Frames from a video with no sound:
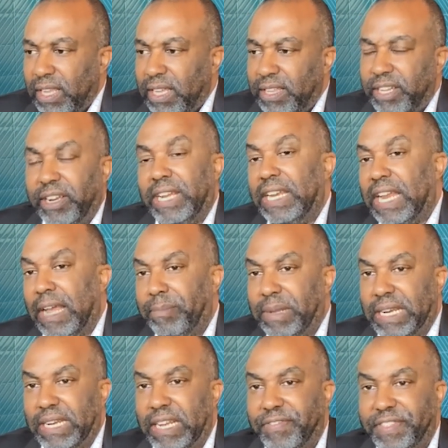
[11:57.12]
there had not
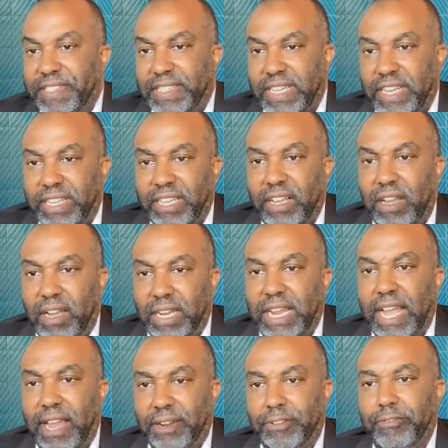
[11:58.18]
been enough study on
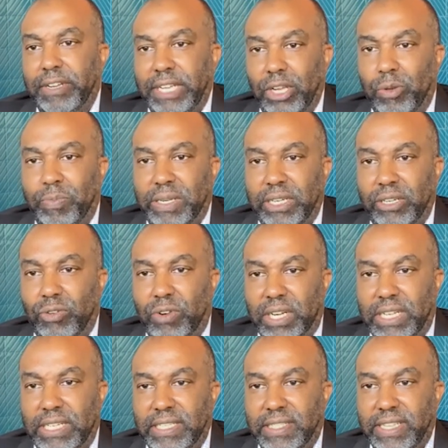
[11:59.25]
how to reopen an
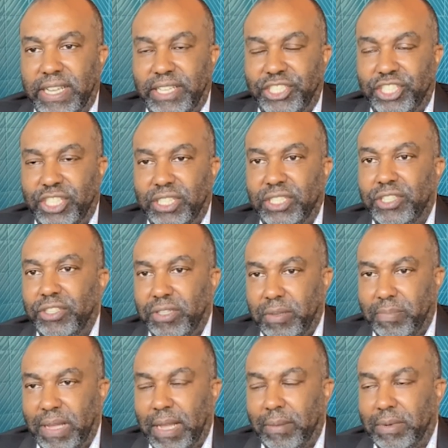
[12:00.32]
organization to the
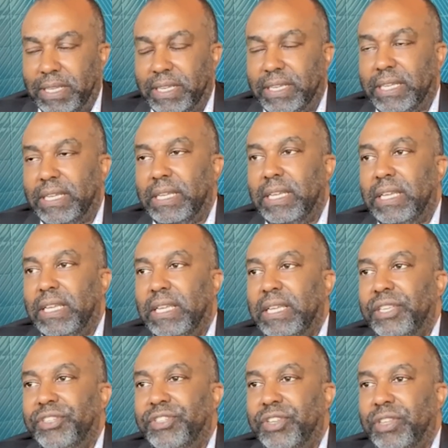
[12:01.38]
public.
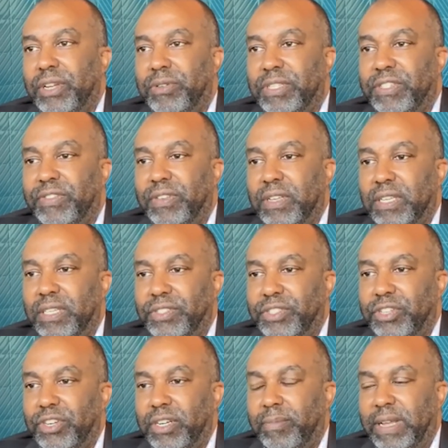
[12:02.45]
So there was
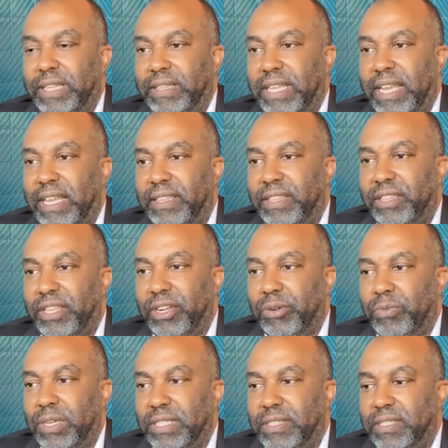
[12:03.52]
concern about that. There
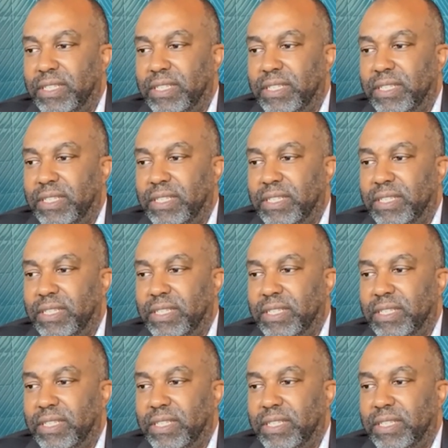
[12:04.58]
was